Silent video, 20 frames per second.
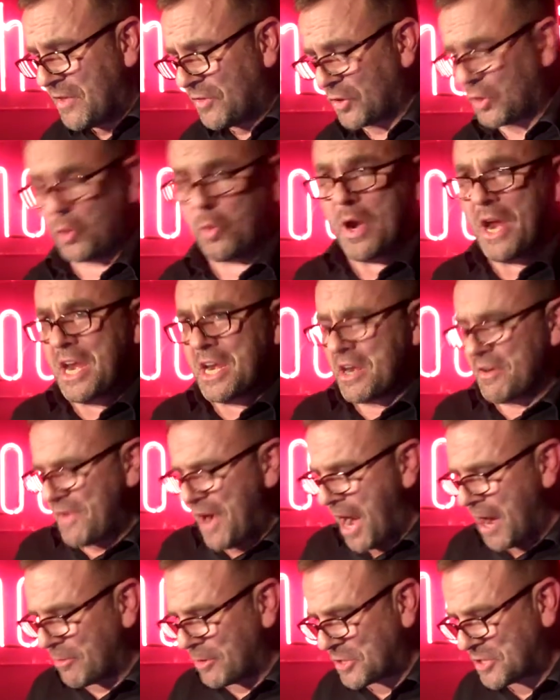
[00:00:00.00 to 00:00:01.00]
The queen of
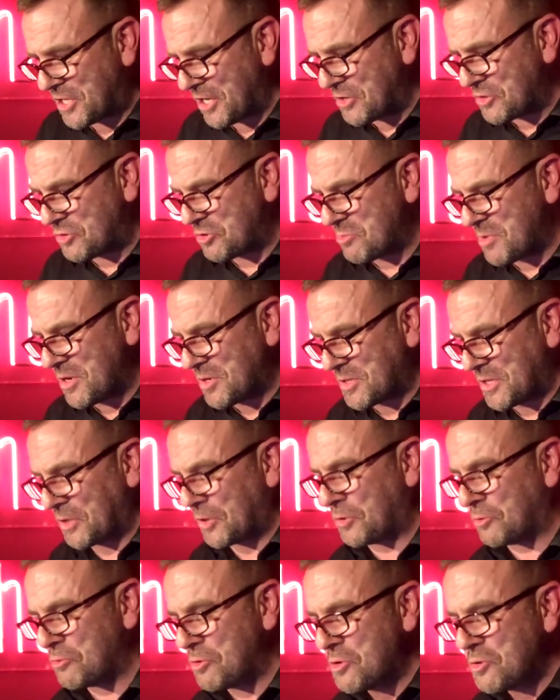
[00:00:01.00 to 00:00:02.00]
Irish country
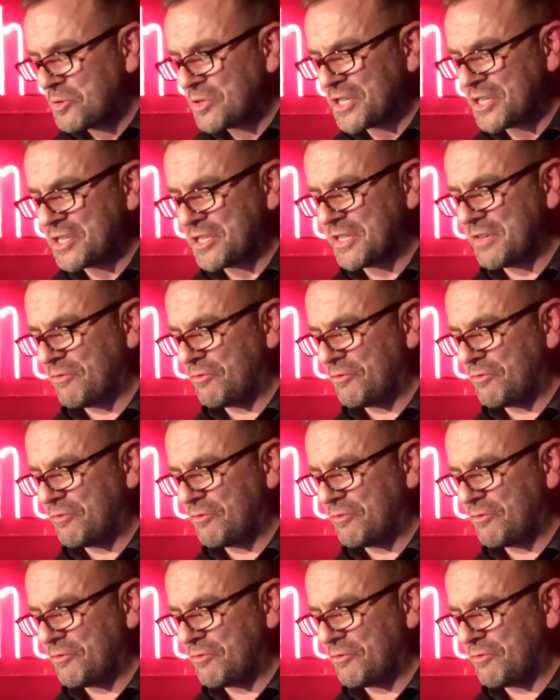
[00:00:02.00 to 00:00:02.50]
music crooned into